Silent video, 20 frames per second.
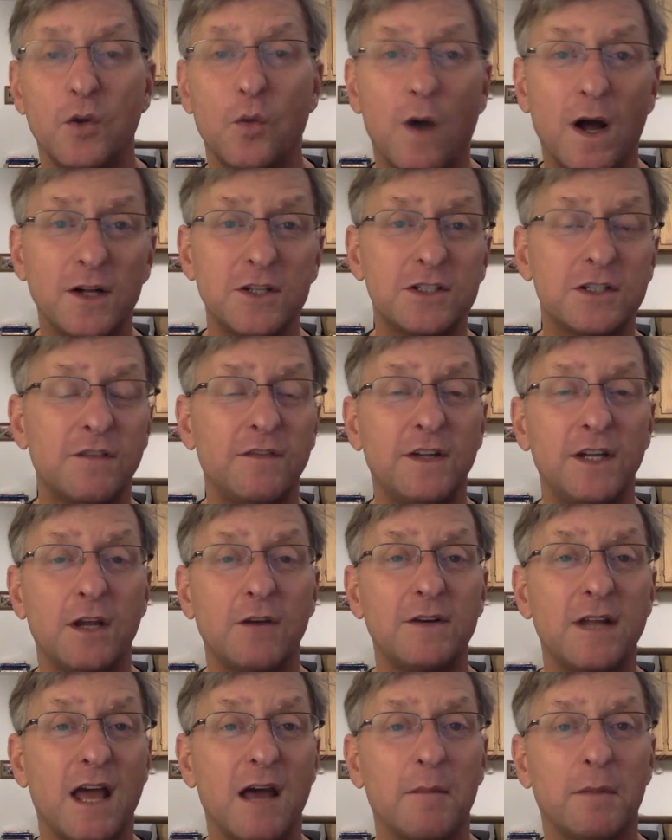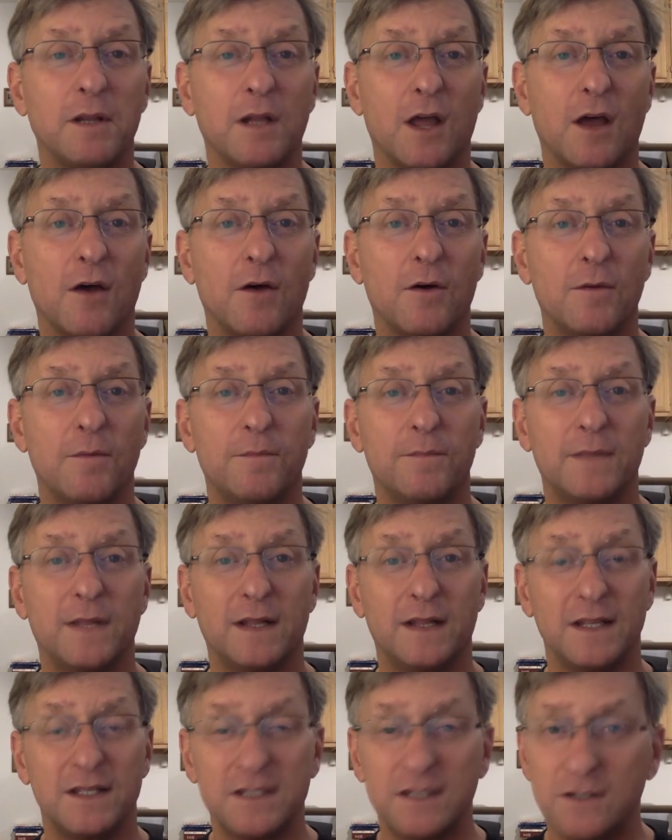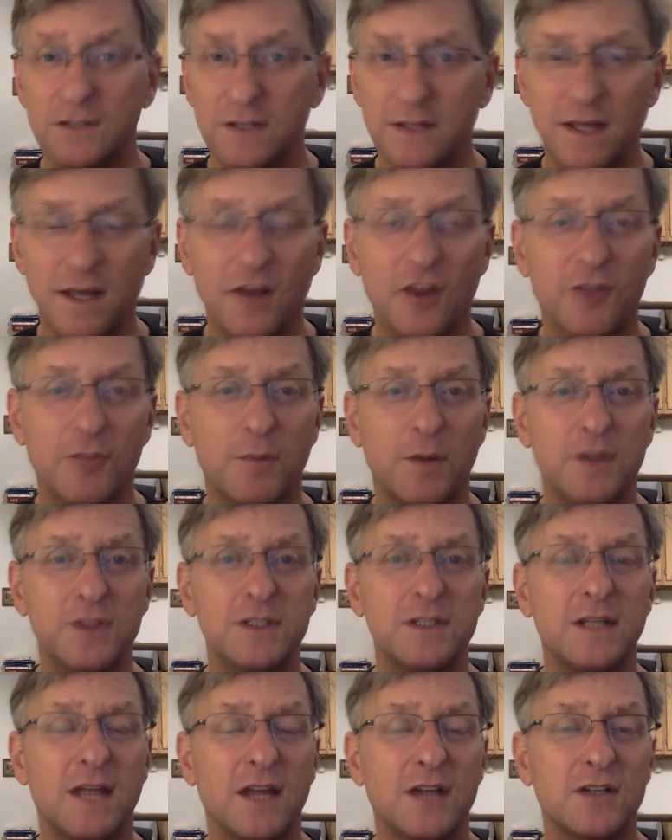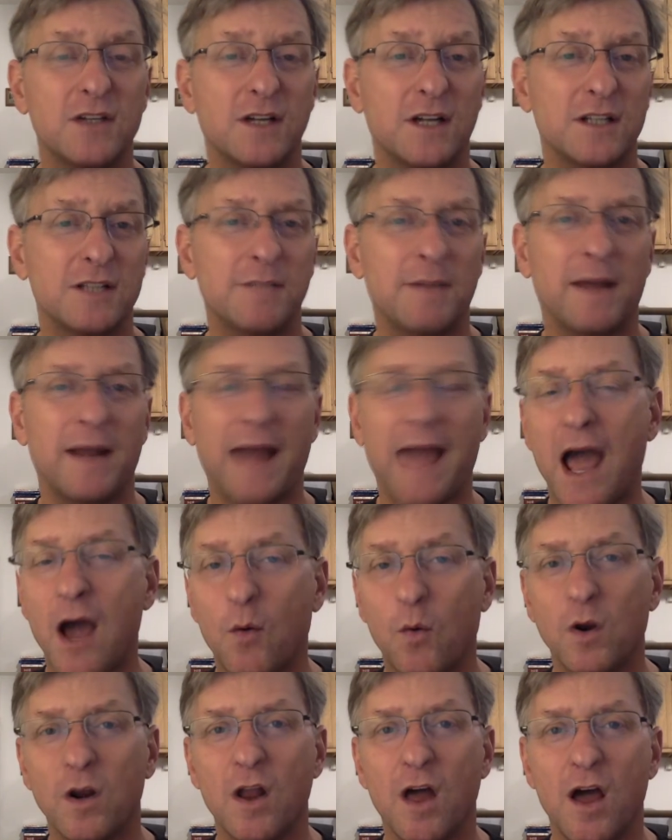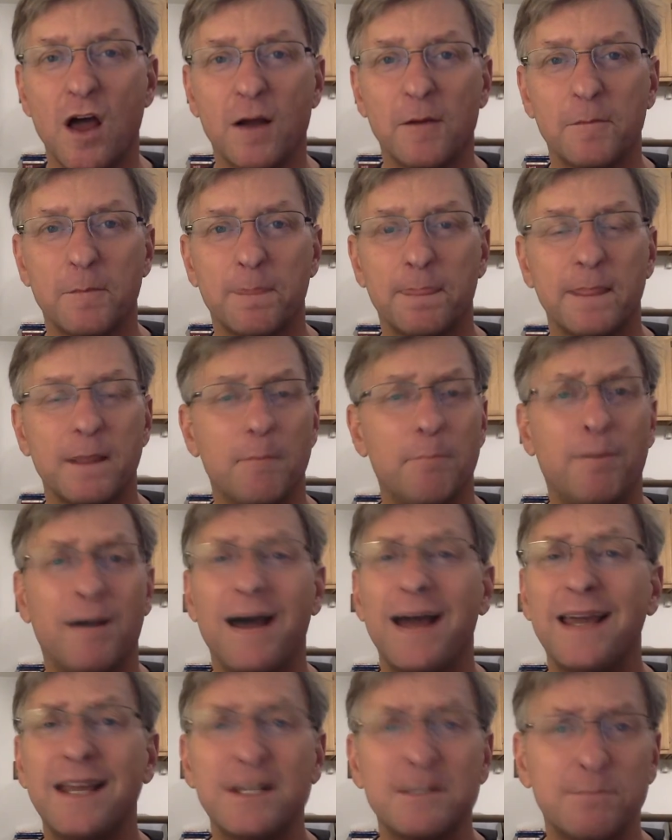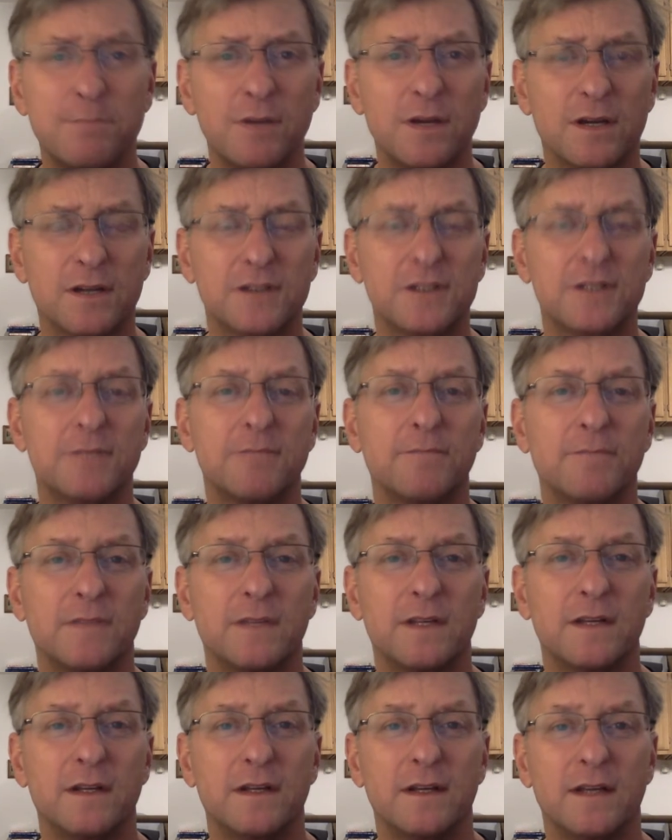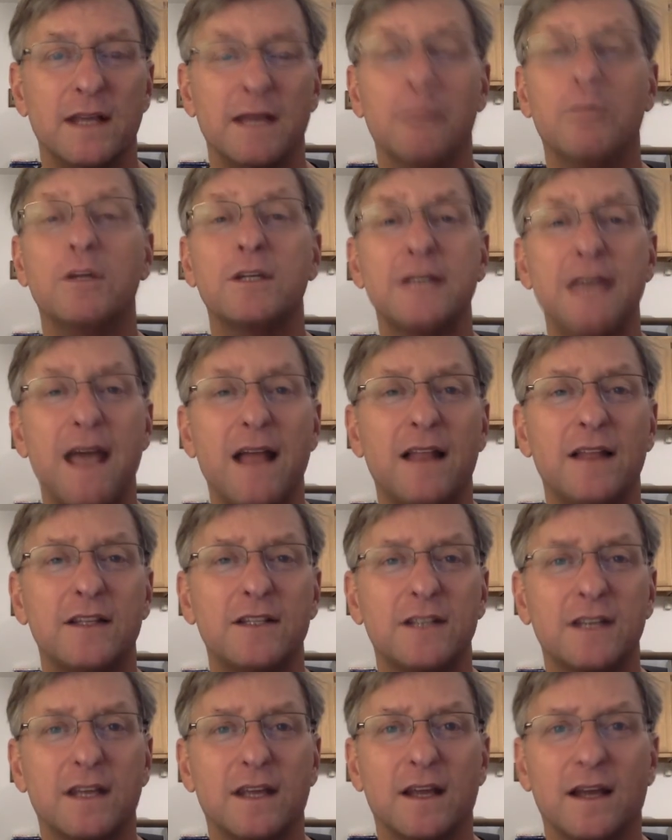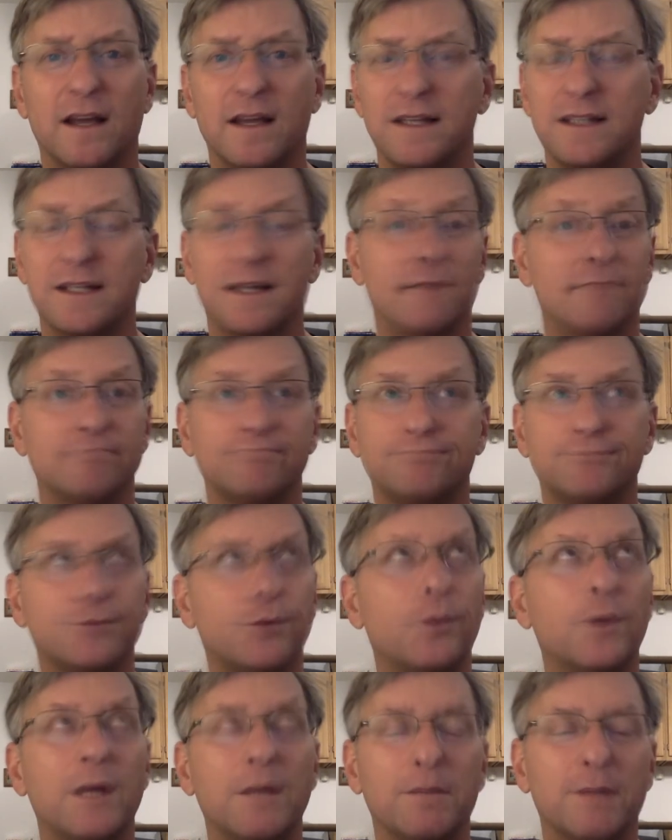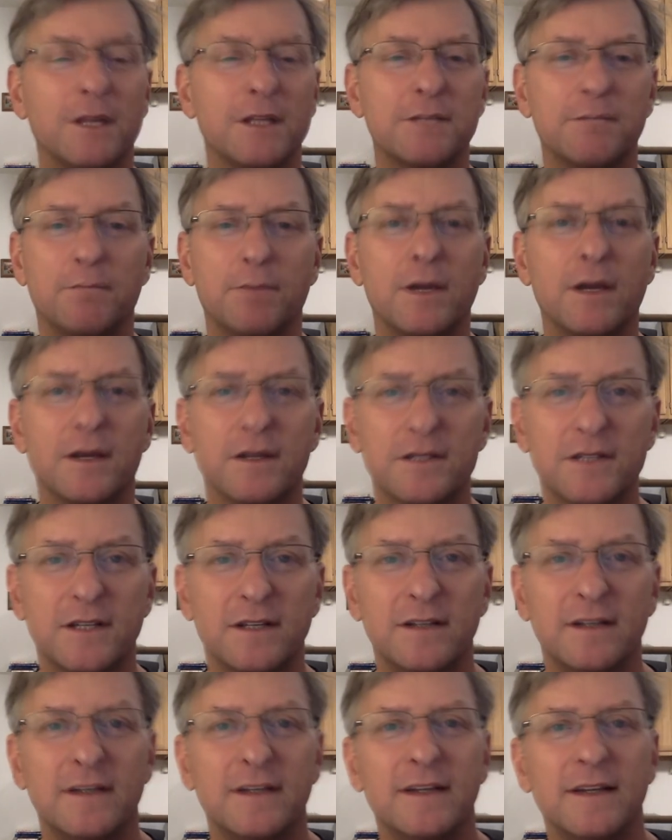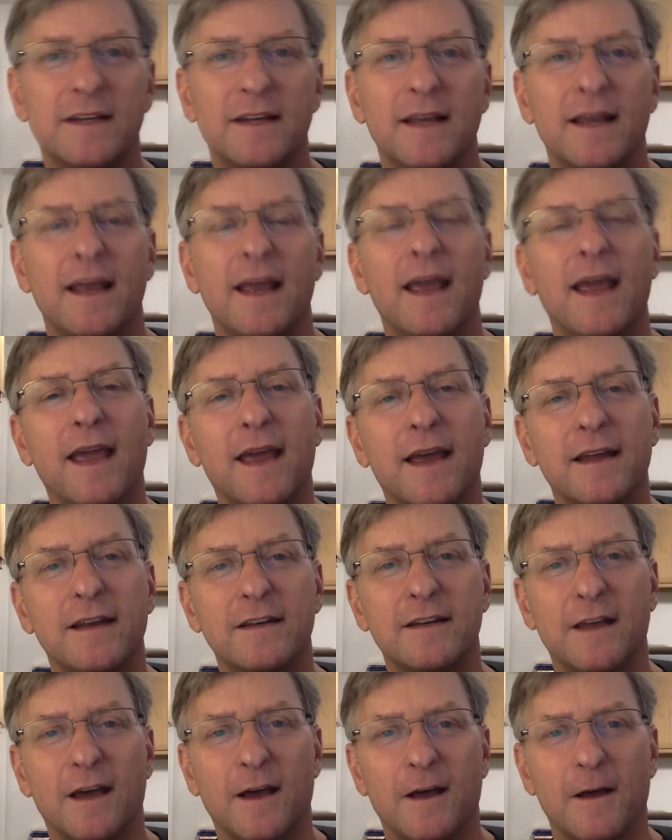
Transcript: watch the video down below, listen to the health presentation. It's about an hour long. Buy his books. Immortality. He's got 20 plus books. And